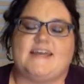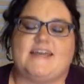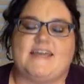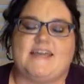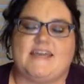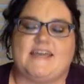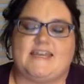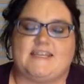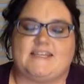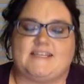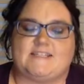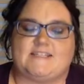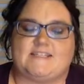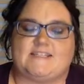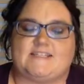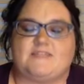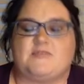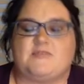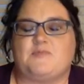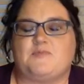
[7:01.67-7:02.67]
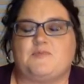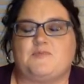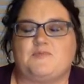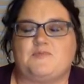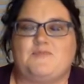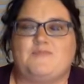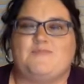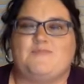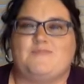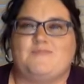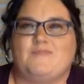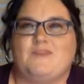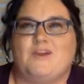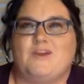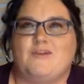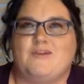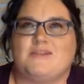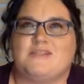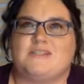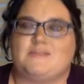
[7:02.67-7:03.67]
It is
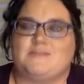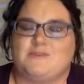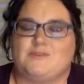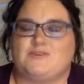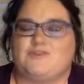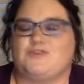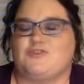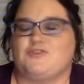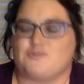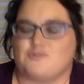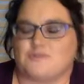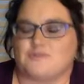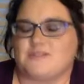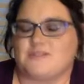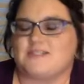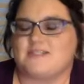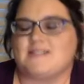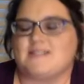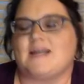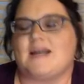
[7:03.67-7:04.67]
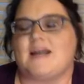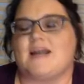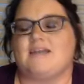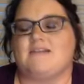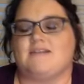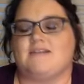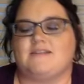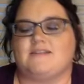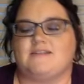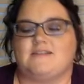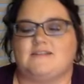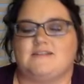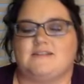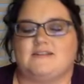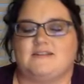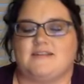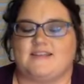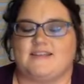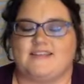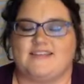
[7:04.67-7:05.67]
known as the most touristy island.
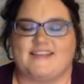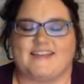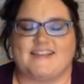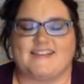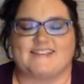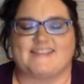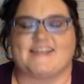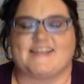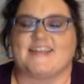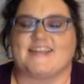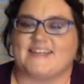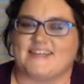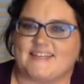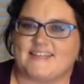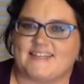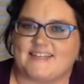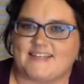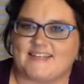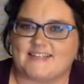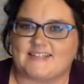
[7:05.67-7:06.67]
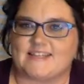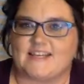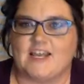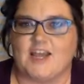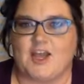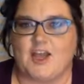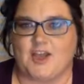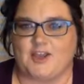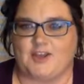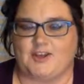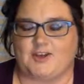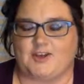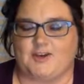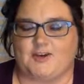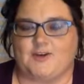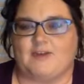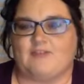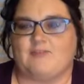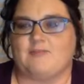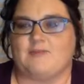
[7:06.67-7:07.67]
Yes, I get it. You know,
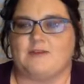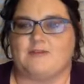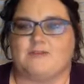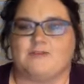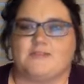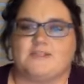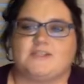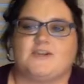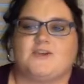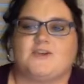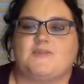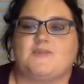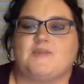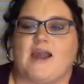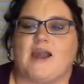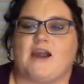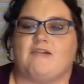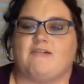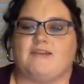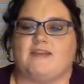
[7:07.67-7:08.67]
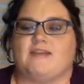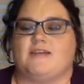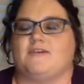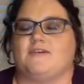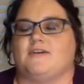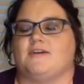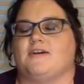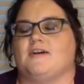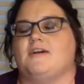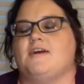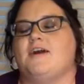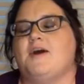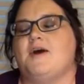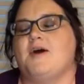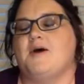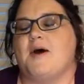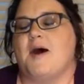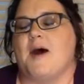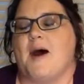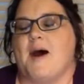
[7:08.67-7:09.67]
everybody wants to go to Maui or
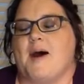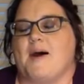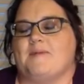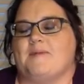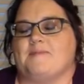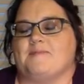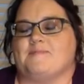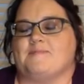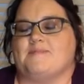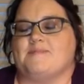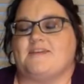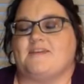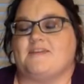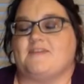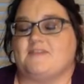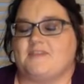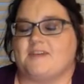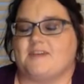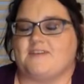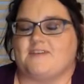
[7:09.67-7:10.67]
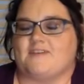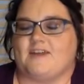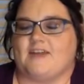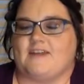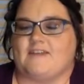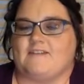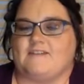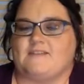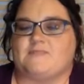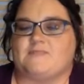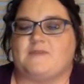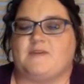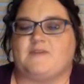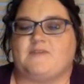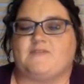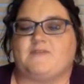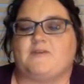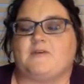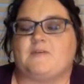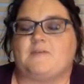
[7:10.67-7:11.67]
um, several other islands,
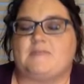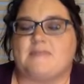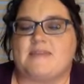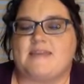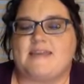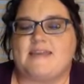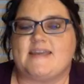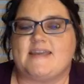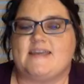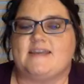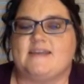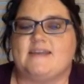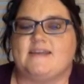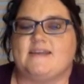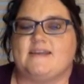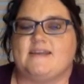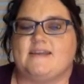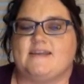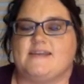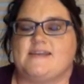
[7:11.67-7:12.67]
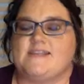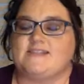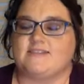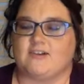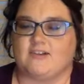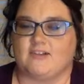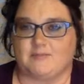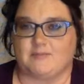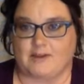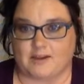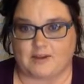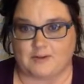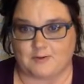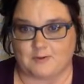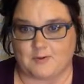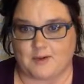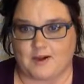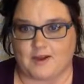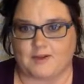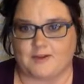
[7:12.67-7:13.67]
but for me, it's all about
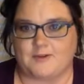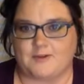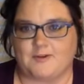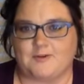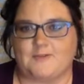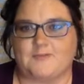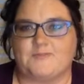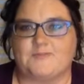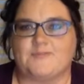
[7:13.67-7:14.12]
Oahu.